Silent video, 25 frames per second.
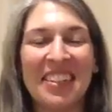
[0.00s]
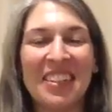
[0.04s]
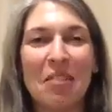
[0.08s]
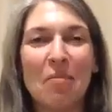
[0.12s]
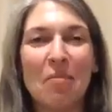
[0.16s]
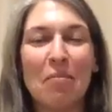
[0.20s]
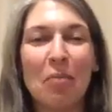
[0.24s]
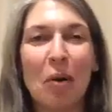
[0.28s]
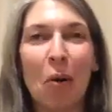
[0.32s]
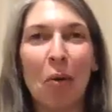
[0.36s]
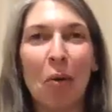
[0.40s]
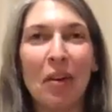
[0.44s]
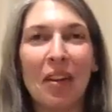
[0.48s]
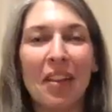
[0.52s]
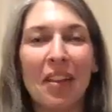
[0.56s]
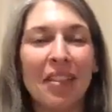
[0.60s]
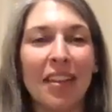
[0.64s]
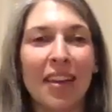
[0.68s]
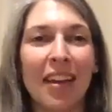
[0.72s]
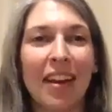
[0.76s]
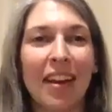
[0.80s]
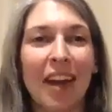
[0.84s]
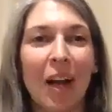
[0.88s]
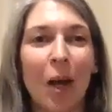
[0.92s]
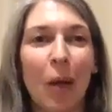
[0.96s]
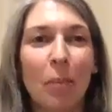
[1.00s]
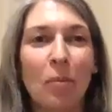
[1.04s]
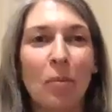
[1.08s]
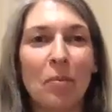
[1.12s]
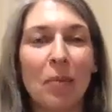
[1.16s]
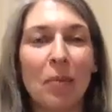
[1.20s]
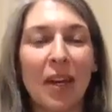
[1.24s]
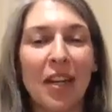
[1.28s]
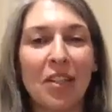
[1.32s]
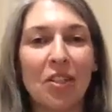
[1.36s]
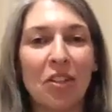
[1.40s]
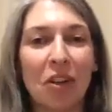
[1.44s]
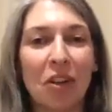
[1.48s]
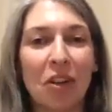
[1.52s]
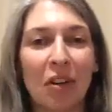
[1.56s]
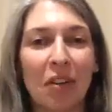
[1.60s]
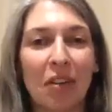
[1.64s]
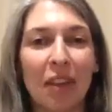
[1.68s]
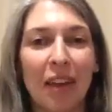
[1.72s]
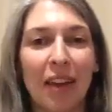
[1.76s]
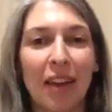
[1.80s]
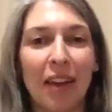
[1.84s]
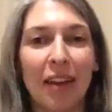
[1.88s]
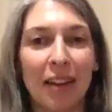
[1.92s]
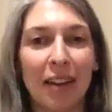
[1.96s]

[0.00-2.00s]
component that helps make sure that,